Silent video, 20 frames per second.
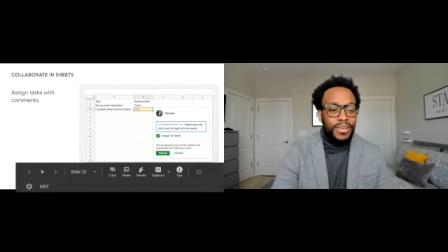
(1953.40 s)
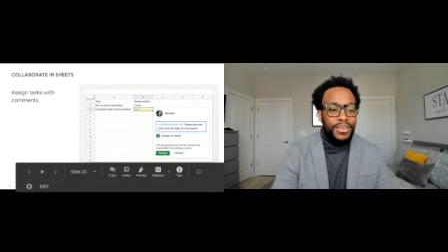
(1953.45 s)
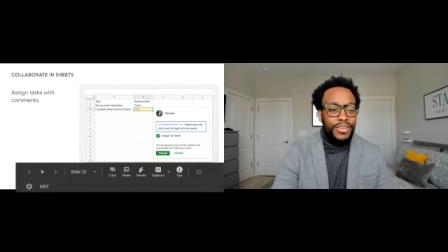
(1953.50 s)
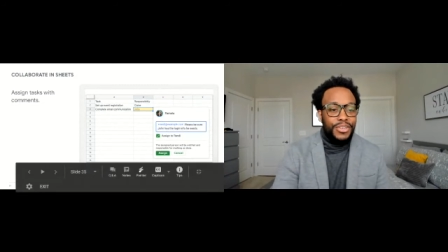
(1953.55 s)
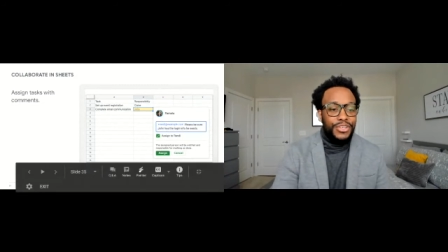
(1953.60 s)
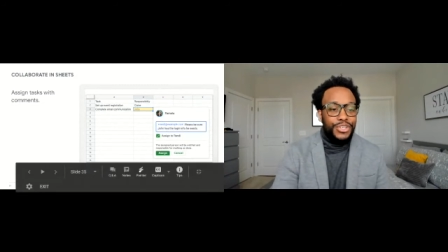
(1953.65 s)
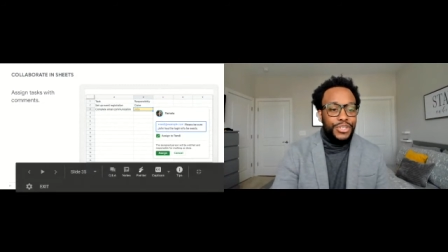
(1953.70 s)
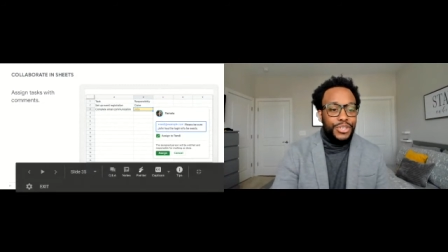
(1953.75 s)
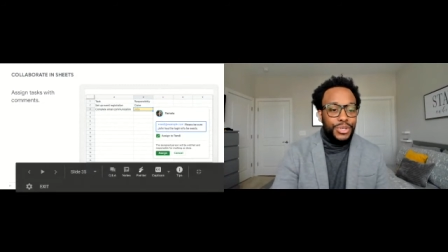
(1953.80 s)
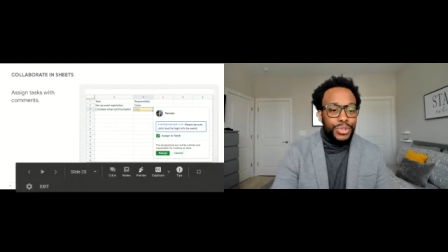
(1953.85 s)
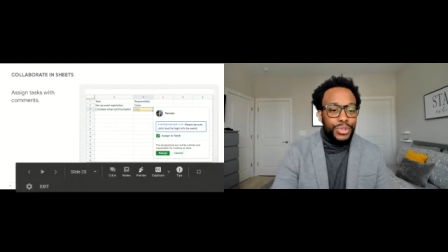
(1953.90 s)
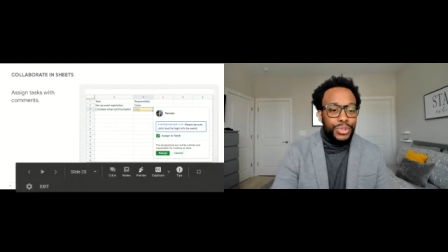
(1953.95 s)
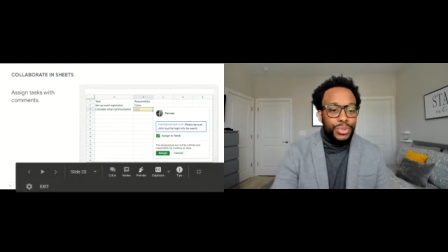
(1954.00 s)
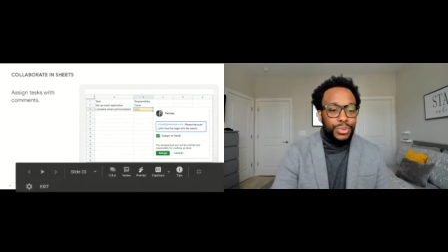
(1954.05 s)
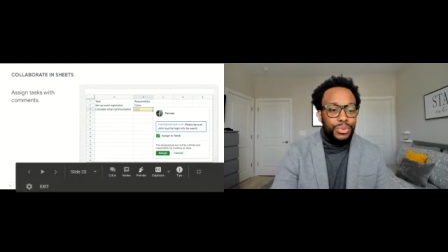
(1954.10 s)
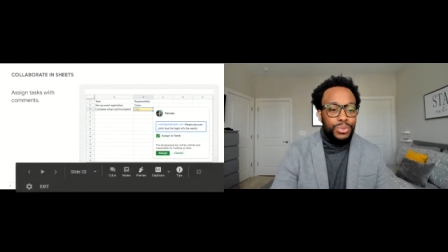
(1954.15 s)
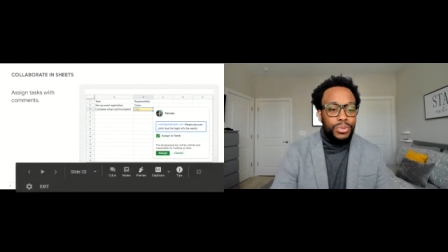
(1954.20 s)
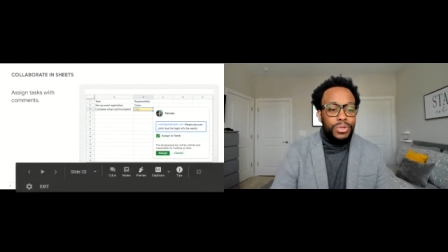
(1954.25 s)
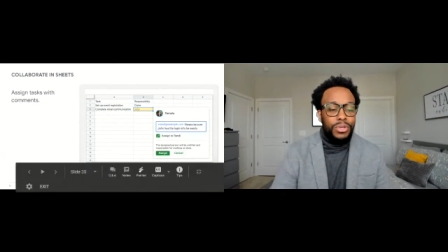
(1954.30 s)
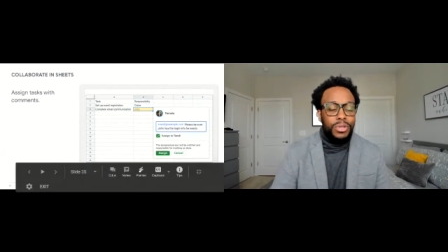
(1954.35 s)

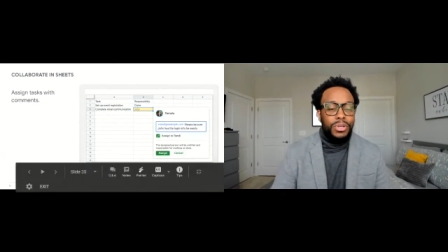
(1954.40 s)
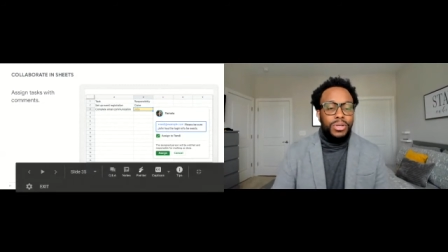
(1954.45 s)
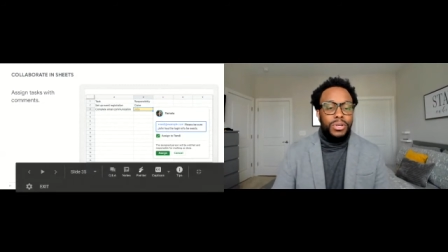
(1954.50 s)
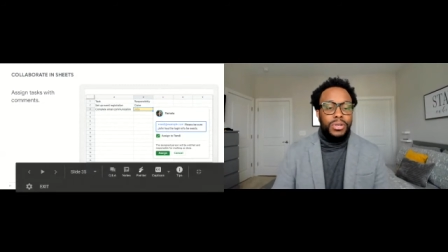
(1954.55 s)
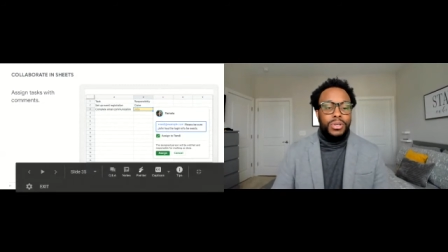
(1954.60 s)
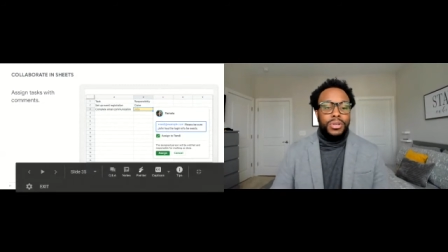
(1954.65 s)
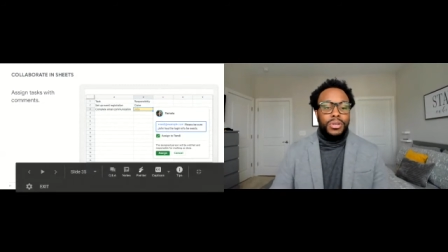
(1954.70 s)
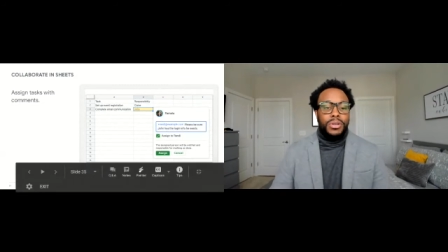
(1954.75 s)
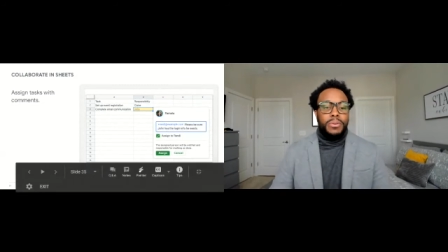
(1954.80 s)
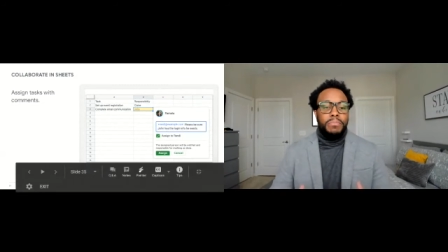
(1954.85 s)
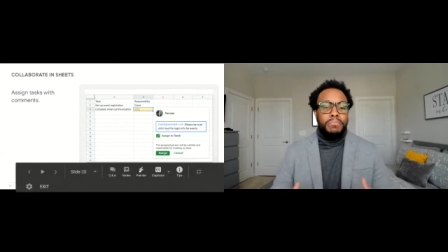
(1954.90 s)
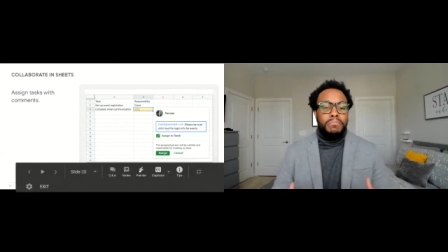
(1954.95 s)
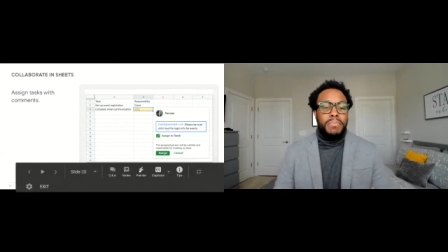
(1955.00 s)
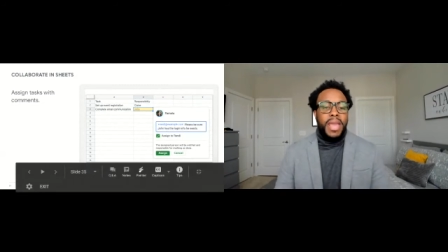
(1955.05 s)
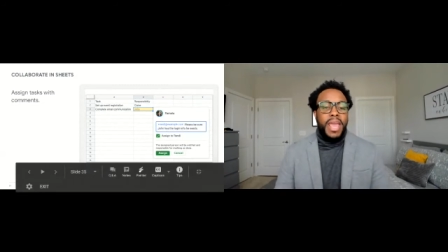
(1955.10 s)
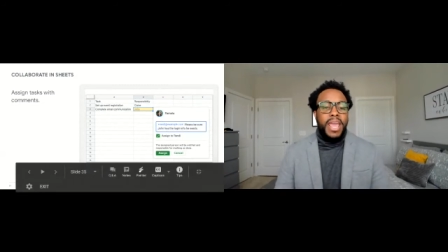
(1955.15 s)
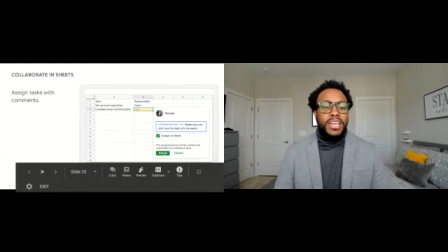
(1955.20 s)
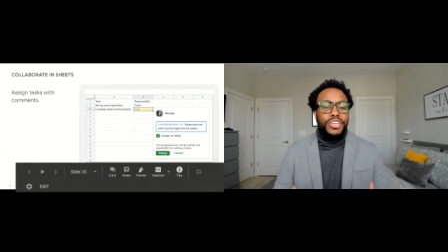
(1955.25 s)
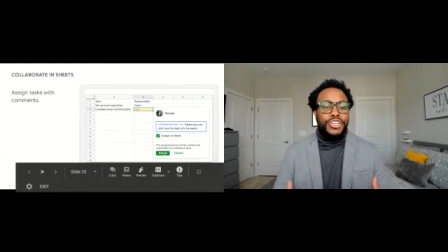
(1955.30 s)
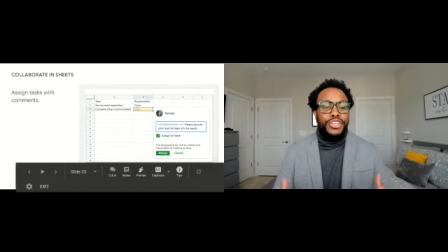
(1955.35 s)
to
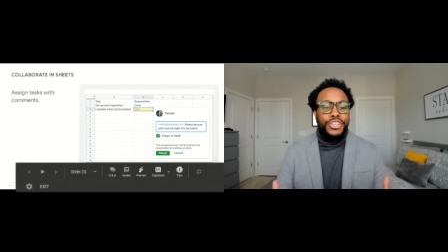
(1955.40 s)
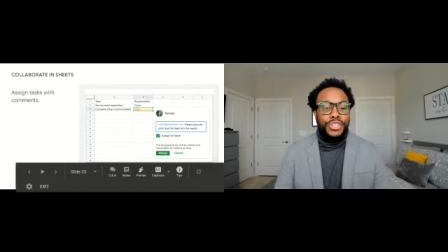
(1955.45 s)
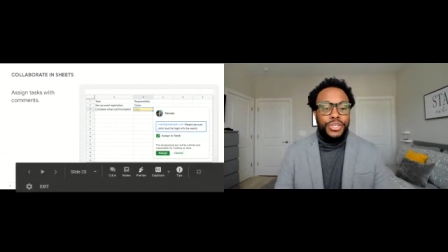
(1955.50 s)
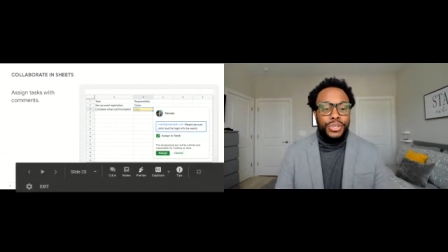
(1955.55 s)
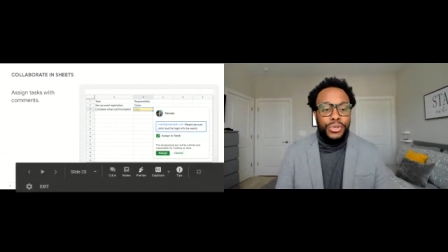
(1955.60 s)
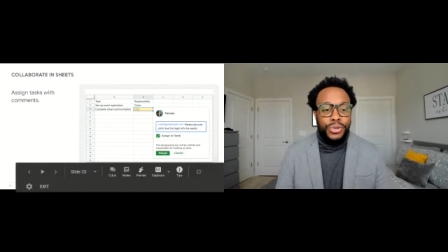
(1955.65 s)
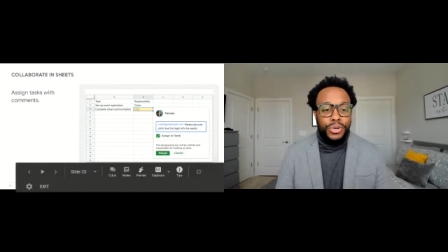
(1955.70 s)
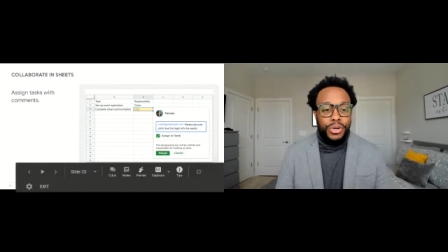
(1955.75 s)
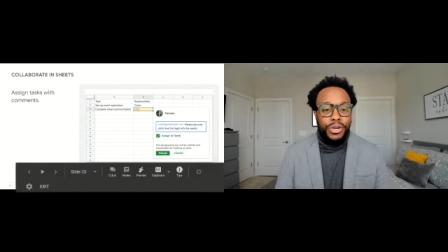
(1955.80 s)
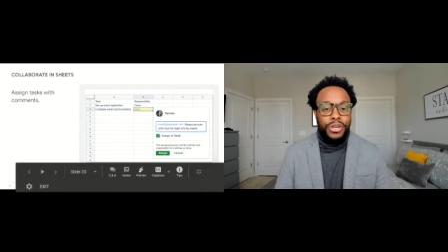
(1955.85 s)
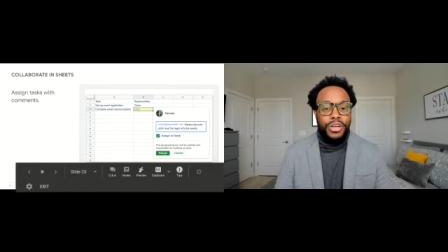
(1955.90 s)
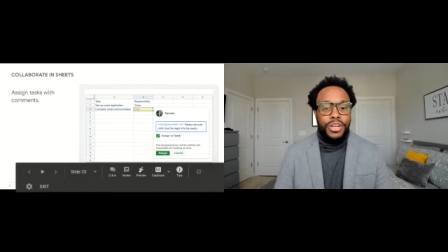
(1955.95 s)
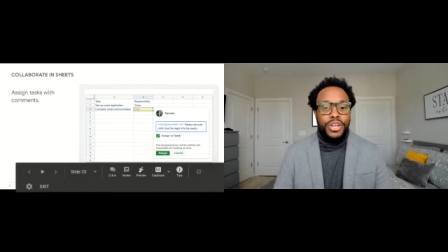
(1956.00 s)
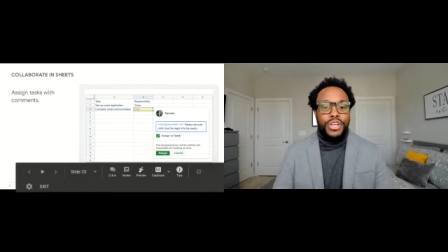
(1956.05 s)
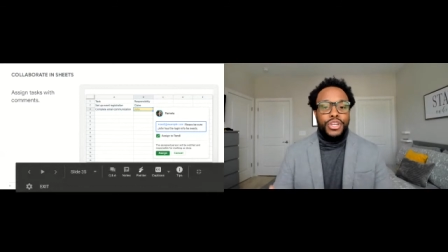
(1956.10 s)
make sure